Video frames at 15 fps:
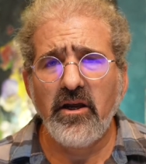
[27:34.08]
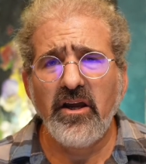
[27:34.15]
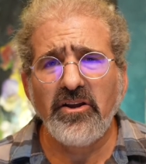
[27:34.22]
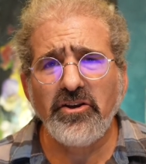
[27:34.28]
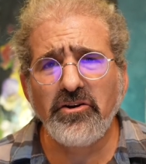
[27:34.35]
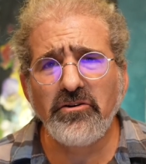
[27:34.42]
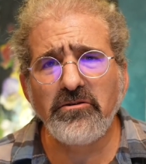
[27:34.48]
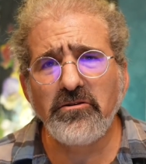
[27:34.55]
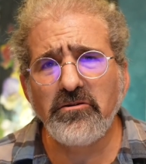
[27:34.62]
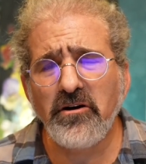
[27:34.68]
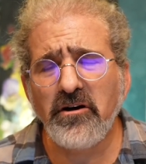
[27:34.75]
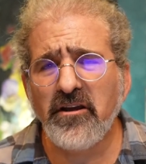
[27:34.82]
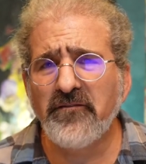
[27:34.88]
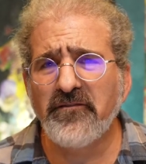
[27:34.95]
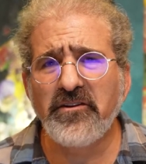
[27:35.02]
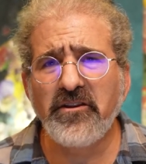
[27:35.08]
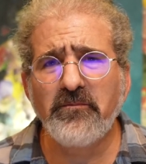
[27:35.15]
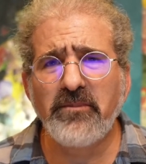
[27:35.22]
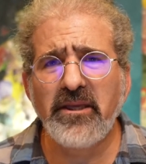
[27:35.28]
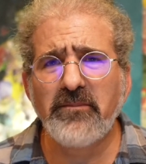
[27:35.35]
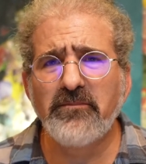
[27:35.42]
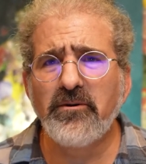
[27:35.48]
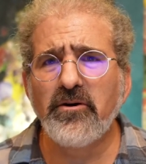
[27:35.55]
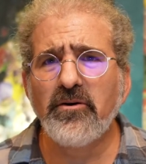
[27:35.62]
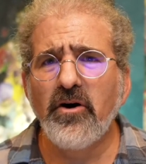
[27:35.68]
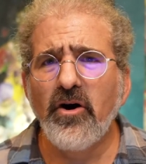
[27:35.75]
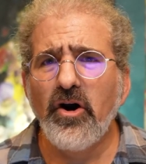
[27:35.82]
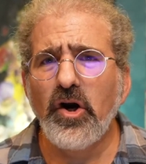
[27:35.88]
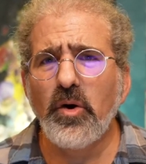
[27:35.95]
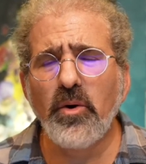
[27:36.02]
You're looking for the people
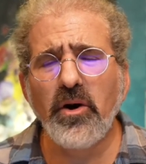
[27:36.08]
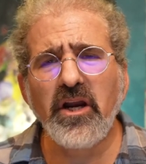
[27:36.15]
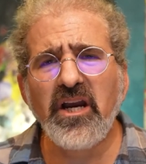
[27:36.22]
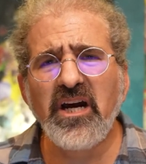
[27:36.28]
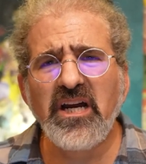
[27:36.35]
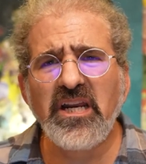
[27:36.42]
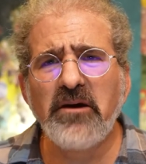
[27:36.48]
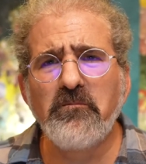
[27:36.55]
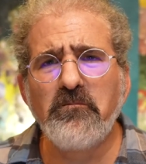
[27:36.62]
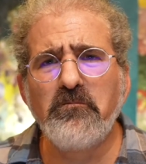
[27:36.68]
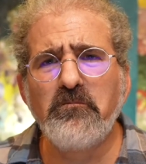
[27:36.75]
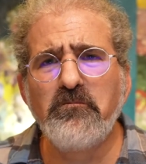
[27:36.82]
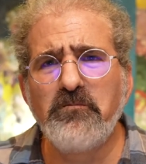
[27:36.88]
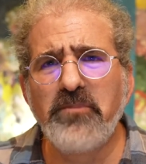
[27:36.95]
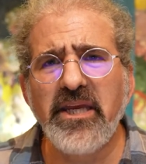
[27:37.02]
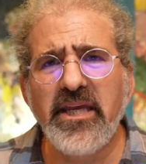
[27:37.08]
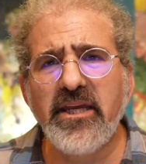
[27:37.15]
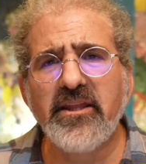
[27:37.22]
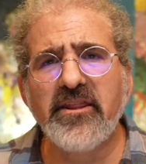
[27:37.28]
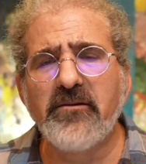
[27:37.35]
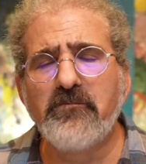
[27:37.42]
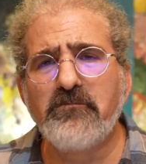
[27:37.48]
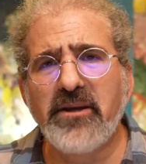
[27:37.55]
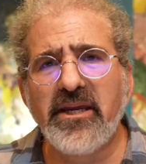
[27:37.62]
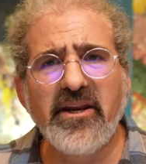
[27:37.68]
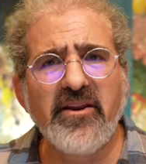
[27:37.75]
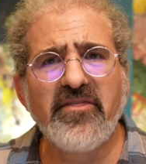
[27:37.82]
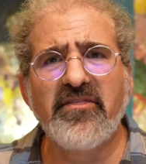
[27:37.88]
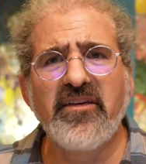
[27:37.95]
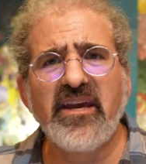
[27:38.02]
who are going to be the
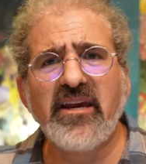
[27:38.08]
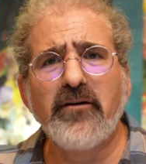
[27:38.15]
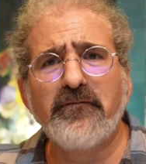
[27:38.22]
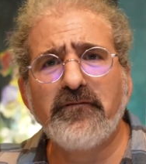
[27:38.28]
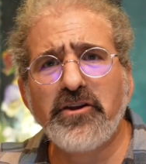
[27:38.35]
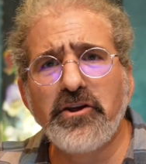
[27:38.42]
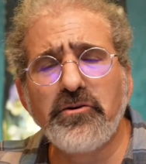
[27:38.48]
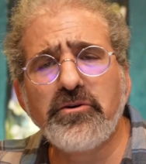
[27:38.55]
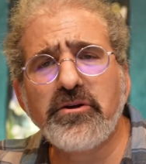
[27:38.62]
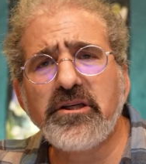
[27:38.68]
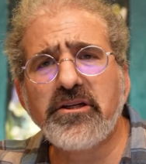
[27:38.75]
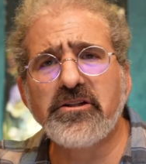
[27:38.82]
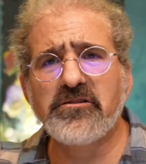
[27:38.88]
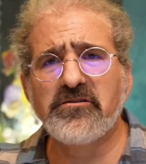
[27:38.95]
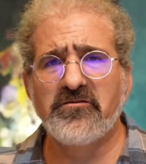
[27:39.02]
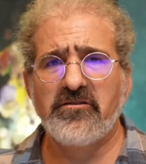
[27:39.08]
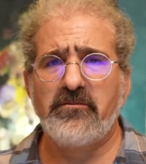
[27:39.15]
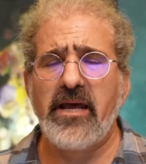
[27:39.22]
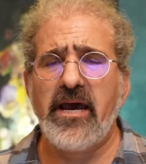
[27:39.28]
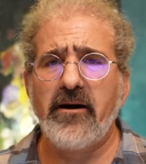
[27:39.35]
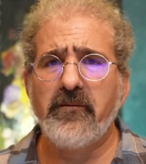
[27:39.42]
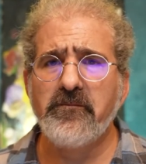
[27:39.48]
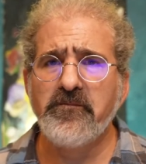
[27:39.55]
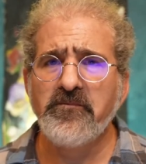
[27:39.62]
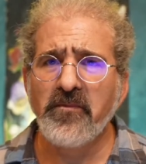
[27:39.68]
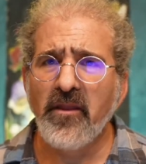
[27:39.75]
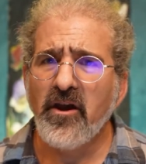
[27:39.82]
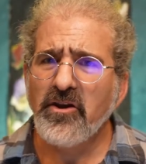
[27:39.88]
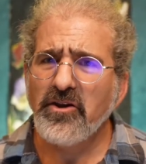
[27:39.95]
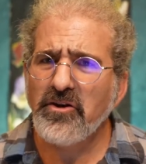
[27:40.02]
big thing a few years from now.
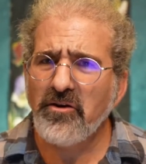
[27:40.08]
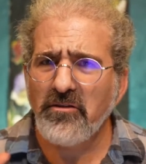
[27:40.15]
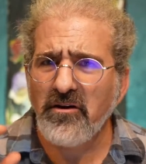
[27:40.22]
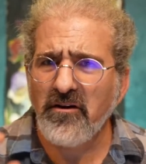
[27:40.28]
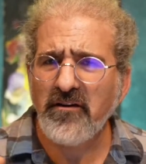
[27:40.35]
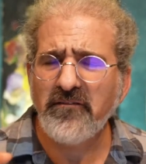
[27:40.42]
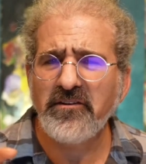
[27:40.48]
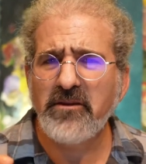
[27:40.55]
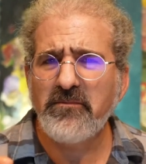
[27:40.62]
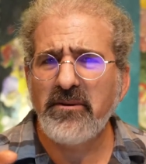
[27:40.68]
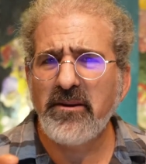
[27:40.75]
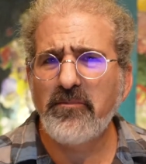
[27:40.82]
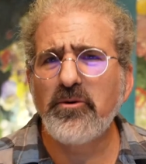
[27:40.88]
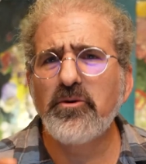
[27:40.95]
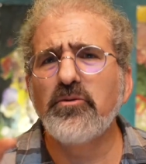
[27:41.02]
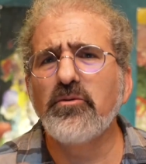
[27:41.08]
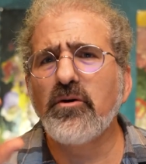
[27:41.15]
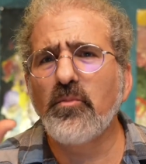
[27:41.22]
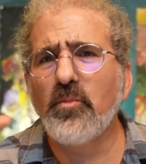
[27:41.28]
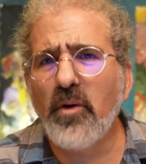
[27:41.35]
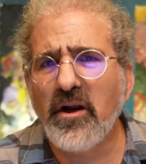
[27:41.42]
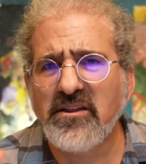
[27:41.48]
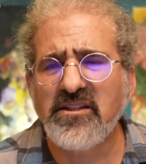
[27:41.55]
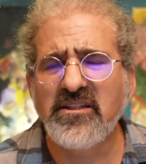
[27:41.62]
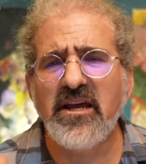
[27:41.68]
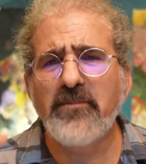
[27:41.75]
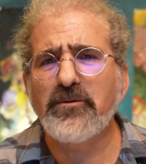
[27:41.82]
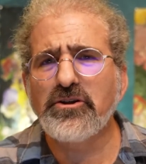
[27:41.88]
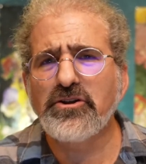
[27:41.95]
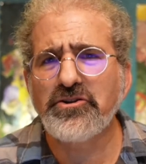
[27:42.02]
You're looking for the people who are 1
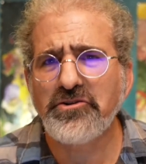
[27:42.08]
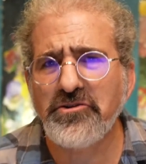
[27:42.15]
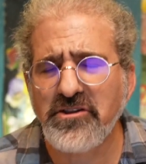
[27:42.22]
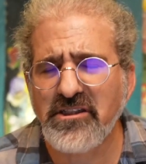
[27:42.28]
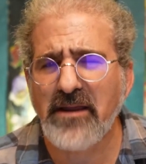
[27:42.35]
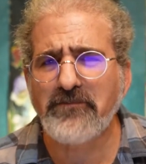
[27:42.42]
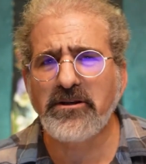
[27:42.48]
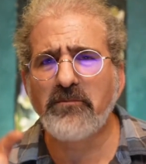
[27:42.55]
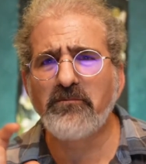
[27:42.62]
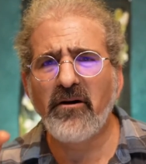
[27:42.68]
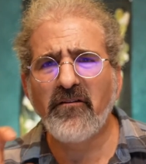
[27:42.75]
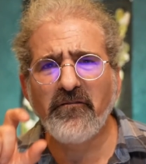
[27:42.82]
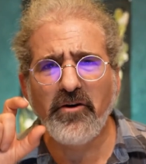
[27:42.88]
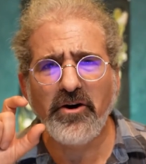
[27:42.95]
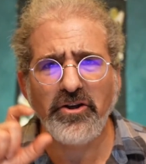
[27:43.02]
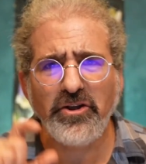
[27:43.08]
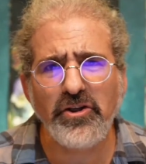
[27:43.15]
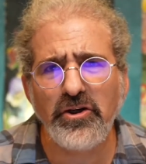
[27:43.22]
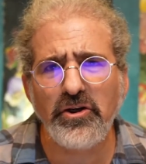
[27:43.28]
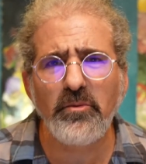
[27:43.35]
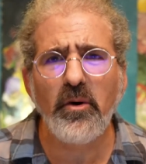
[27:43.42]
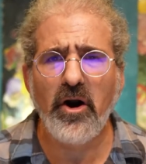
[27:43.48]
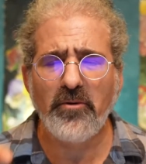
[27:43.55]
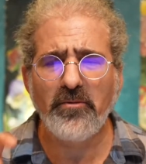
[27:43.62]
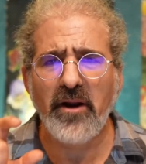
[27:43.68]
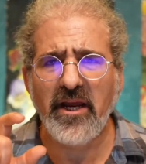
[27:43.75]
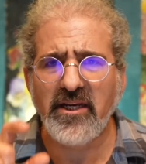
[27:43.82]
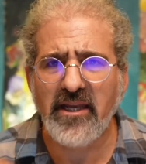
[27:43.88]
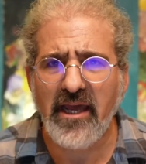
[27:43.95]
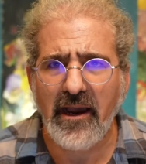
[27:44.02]
step or 2 steps above where you are
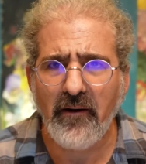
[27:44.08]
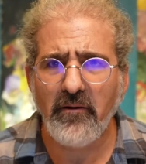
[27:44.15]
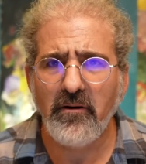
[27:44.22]
right now.